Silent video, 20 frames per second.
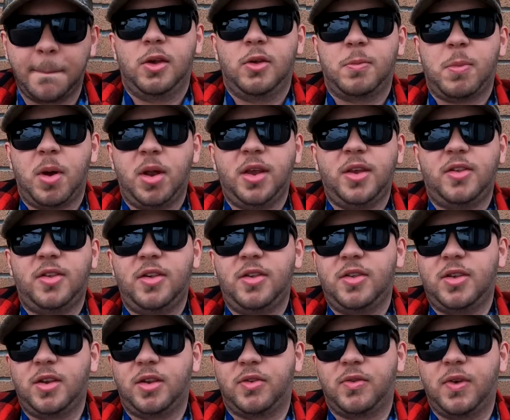Spawning
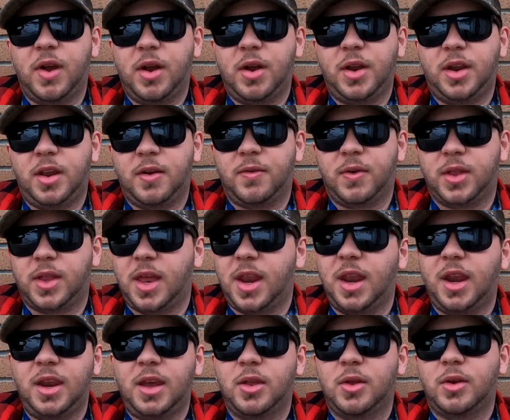season is very different than
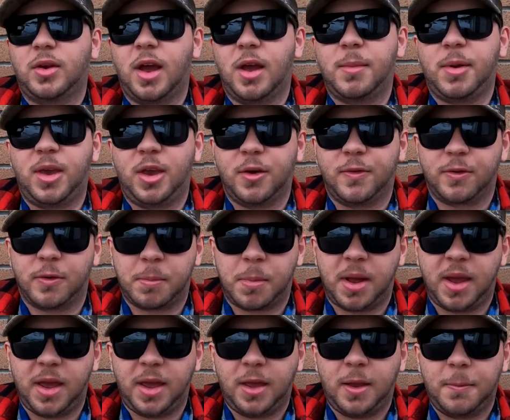any other time of year for
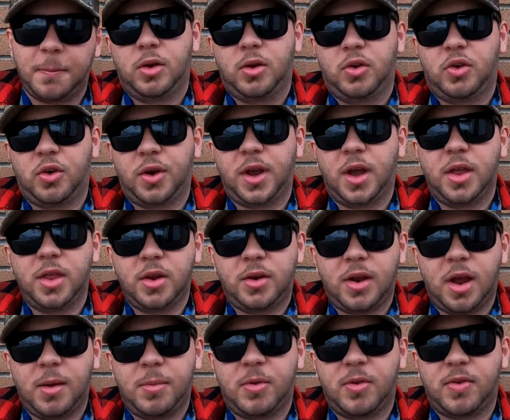pike. During other
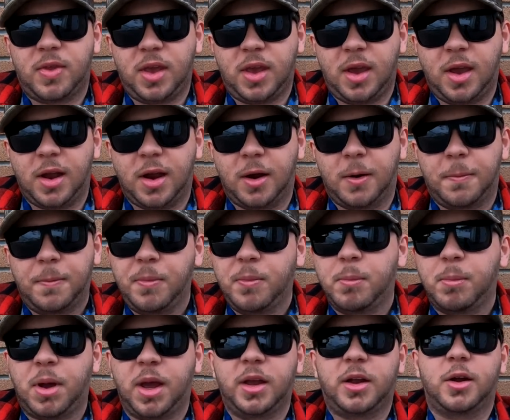times of the year,
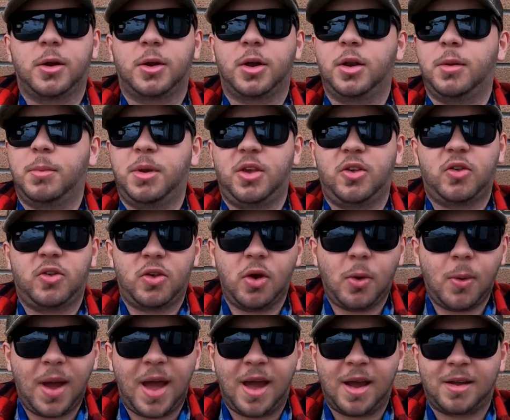pike are going to be so
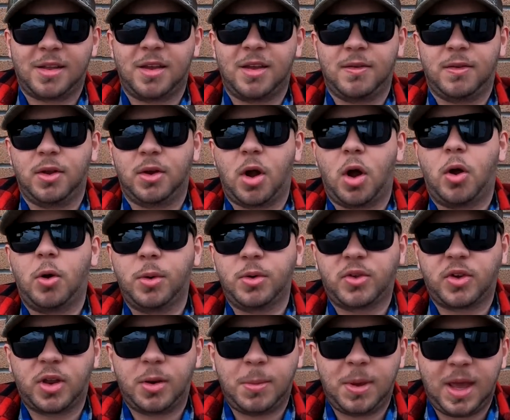active, they're always
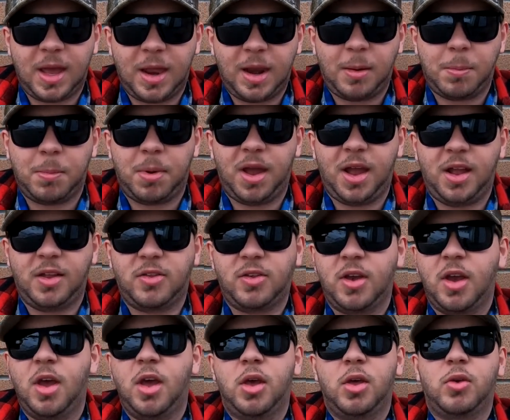going to be hitting baits
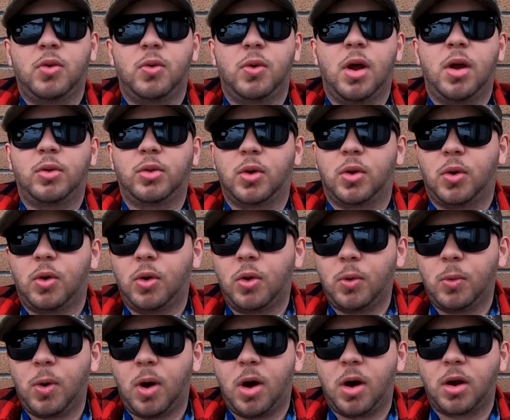throughout the whole
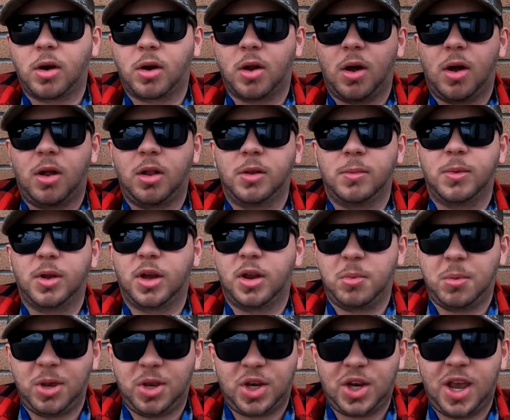water column. They're going to
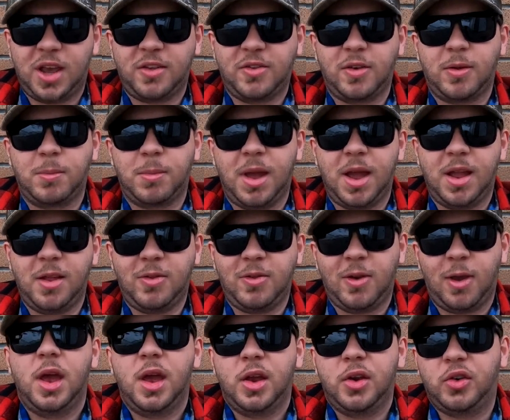be chasing baits.
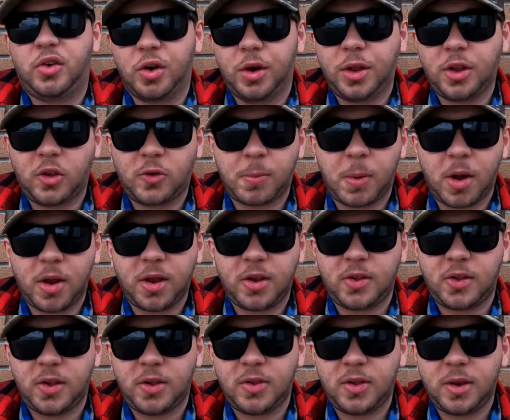During the spawning
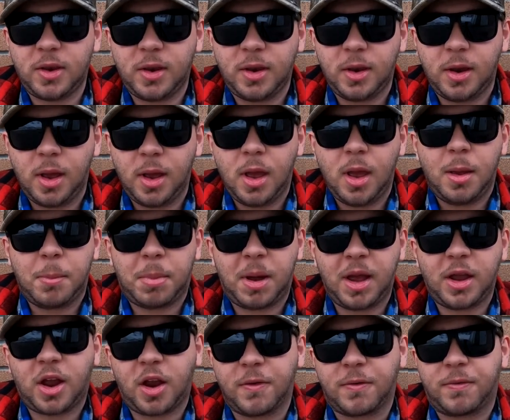season,
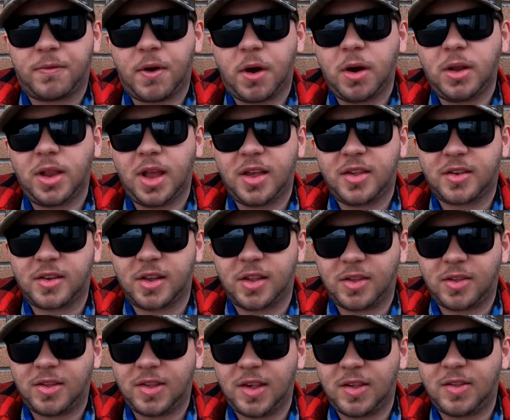pike are far less
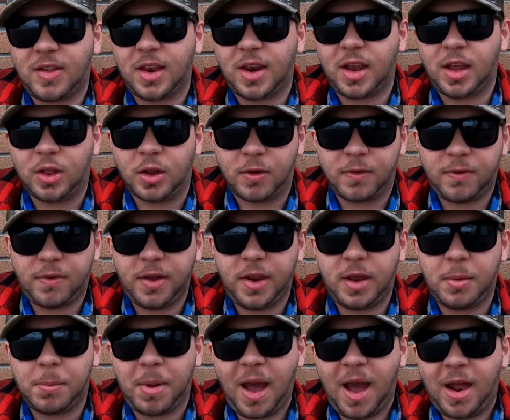consistent in their
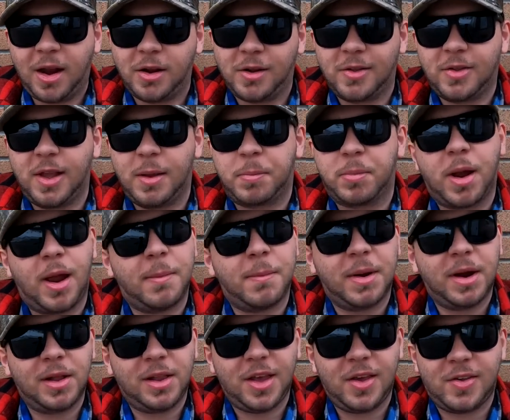feeding patterns. They
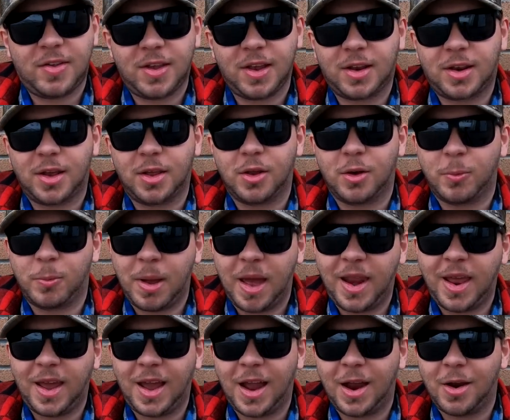primarily stick to their
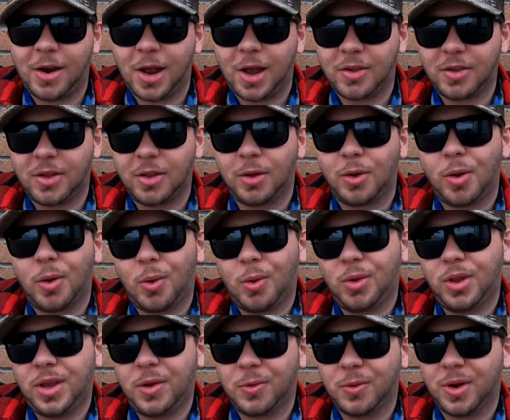bedding areas and they'll
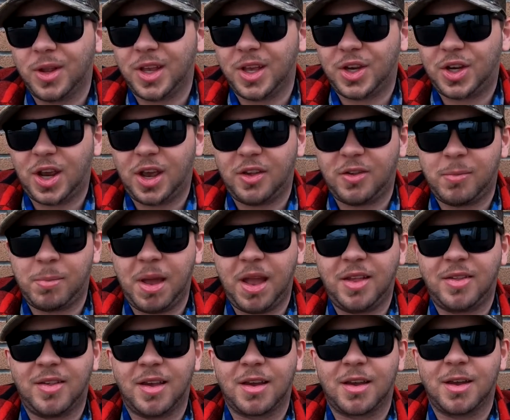only really chase baits
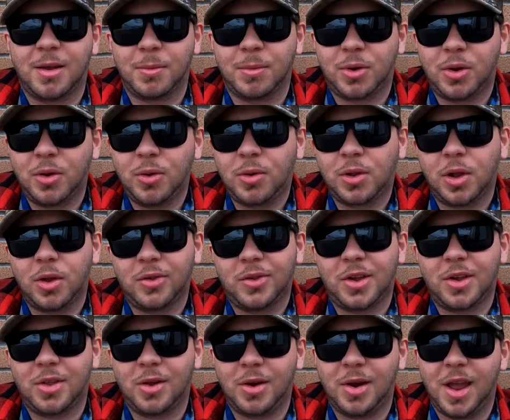that come too close to
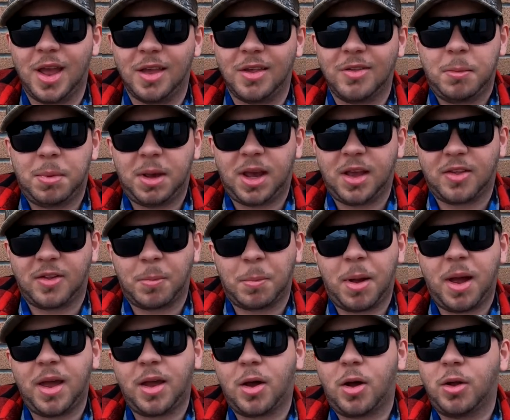their nest because the
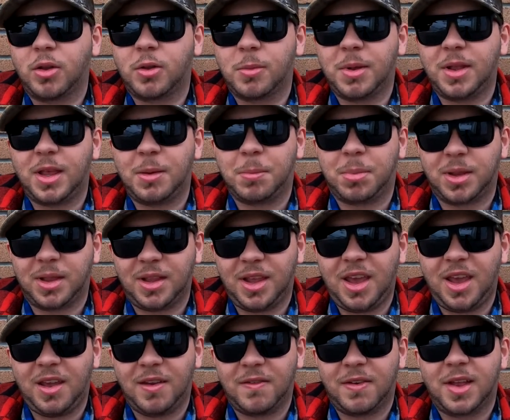pike ultimately
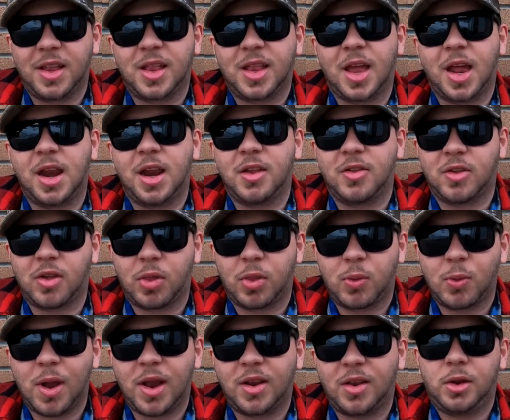believe that it is a
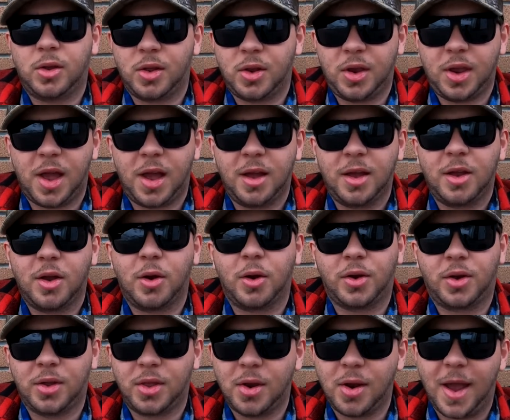threat to their young or
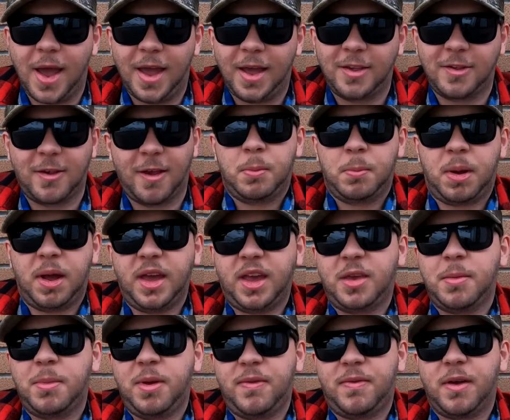to their eggs. Pike can
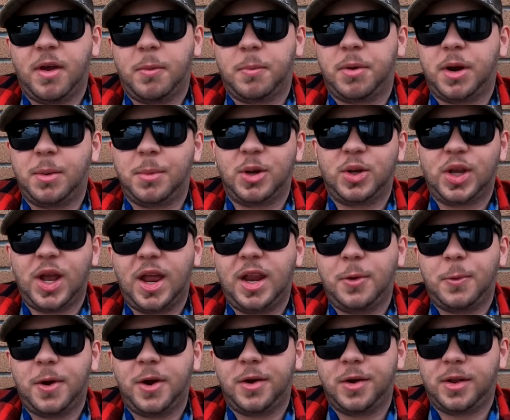be found pretty much
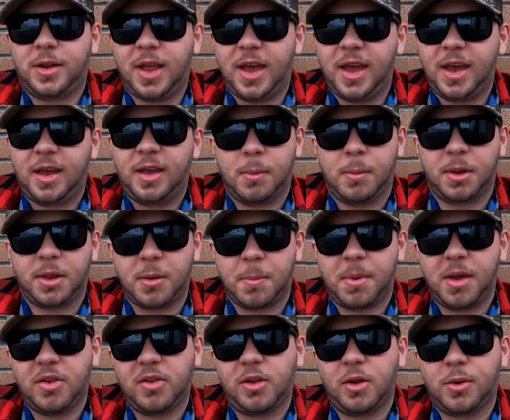anywhere in a lake, but the
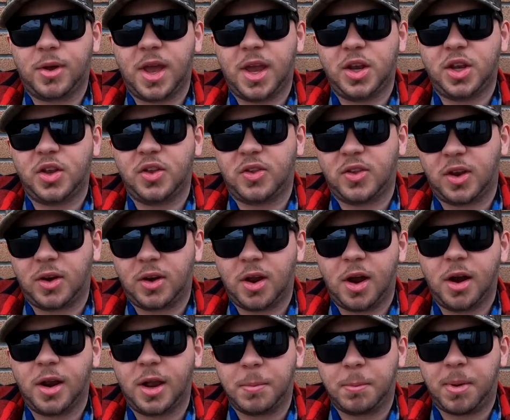best locations to
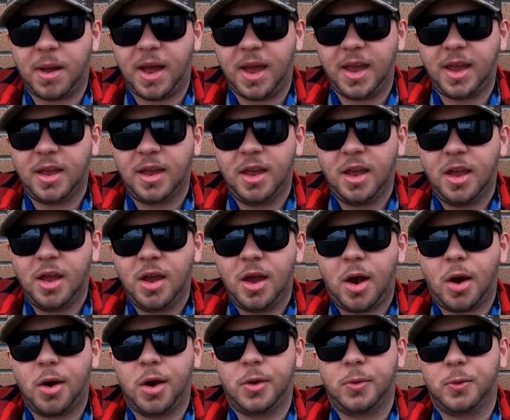target pike
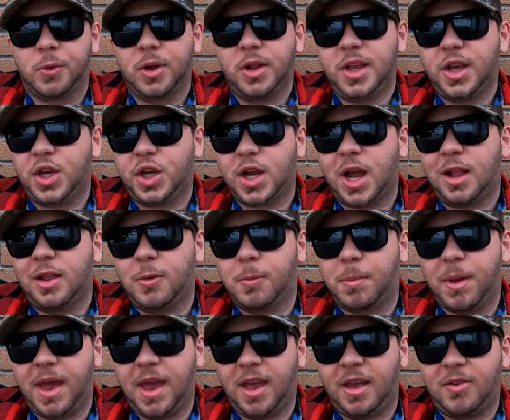are in really shallow
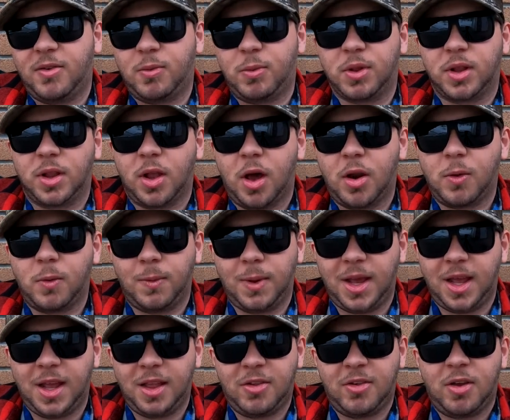bays with a lot of
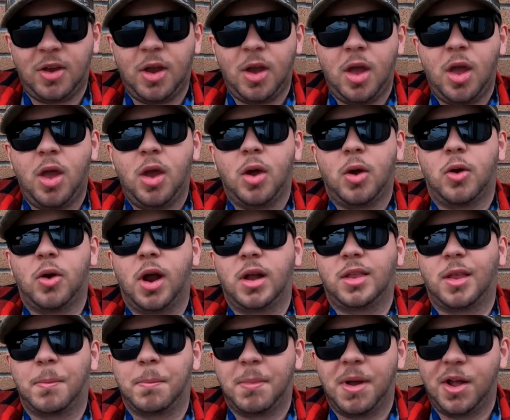weeds or at the
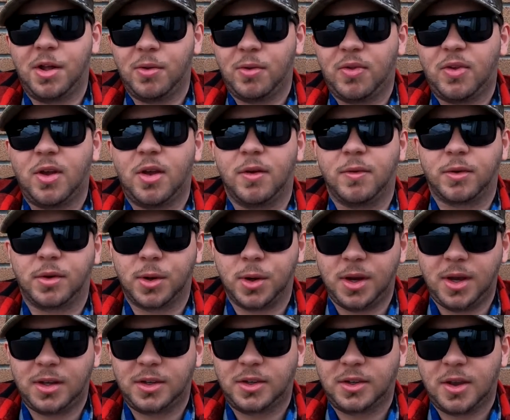mouths of
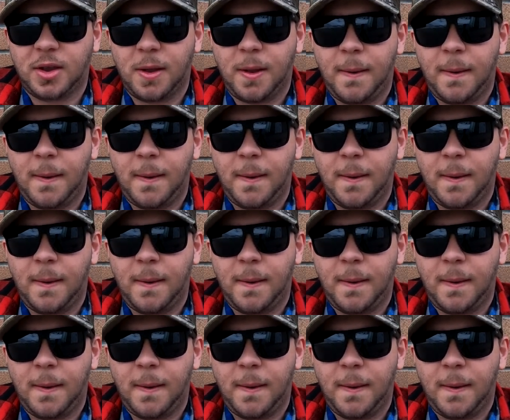creeks.